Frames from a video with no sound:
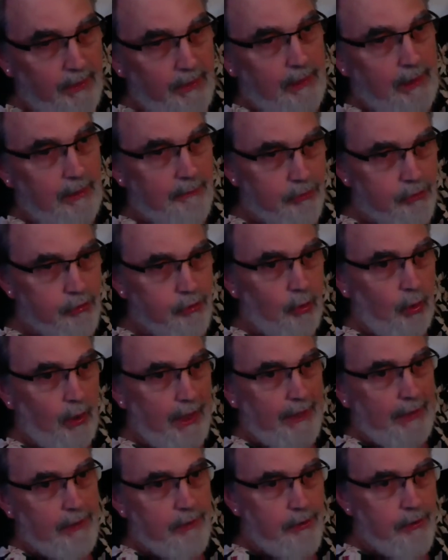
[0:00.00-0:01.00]
If it's too
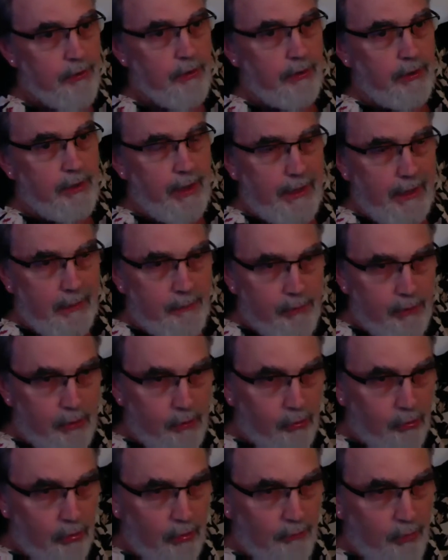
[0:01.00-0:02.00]
loud, I'd turn it down, I
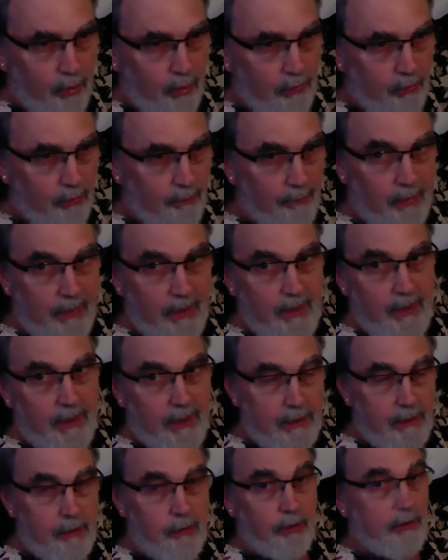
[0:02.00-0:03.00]
reduce the volume.
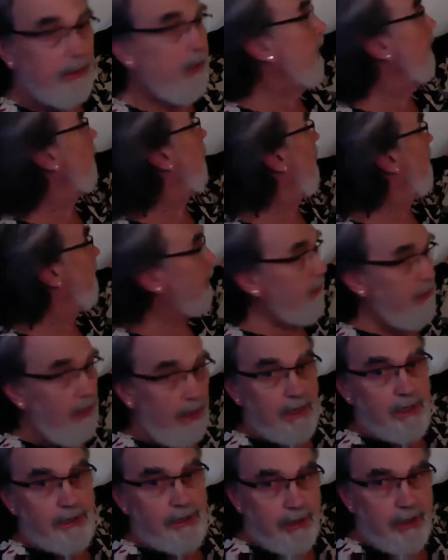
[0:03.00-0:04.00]
In either case, I'm
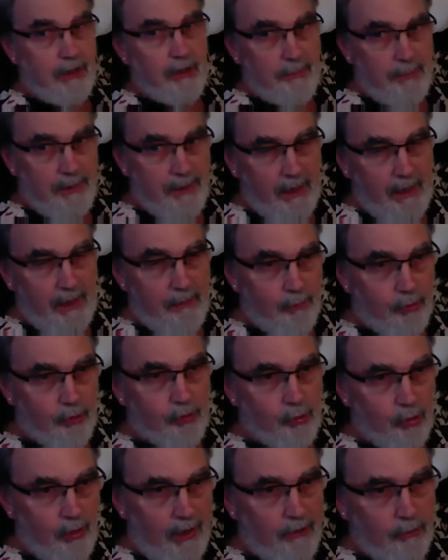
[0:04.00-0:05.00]
engaging in the behavior,
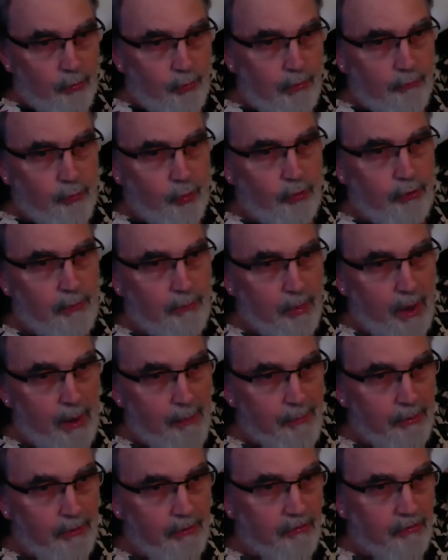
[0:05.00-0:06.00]
so it has reinforcing
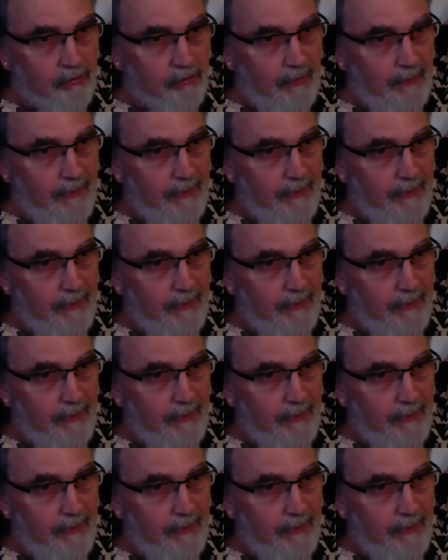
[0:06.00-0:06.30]
properties.